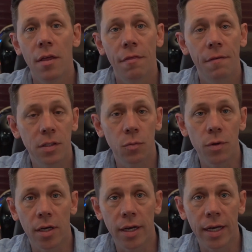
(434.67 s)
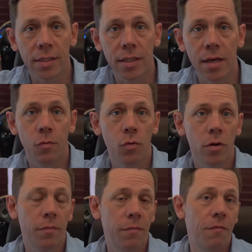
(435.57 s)
this week on XLF,
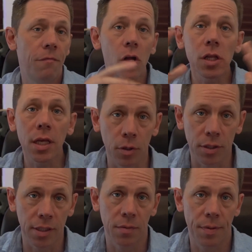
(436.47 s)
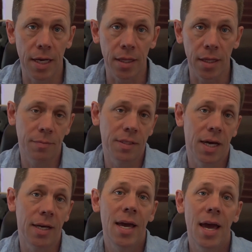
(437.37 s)
we're fully participating in the
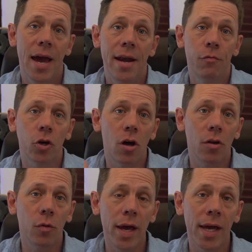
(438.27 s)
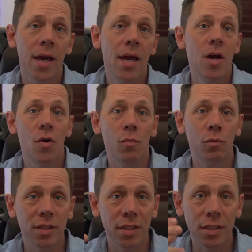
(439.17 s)
upside. And if we're called away, we're
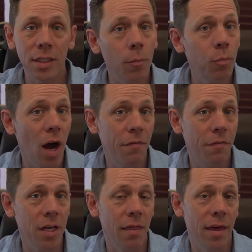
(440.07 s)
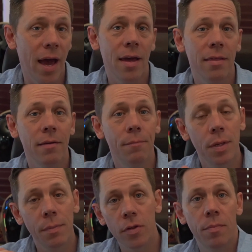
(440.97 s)
still profiting on that. And the
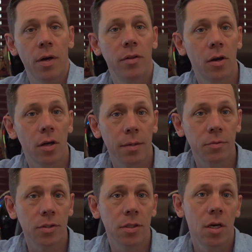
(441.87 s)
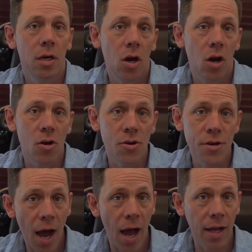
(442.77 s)
people that bought the call options are
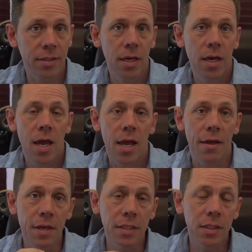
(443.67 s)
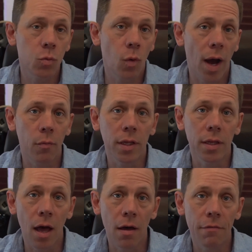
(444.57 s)
not. And this is why we
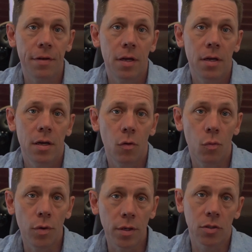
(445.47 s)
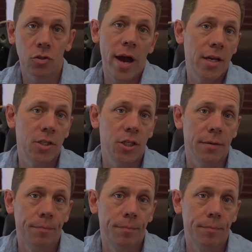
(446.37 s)
love the wheel strategy.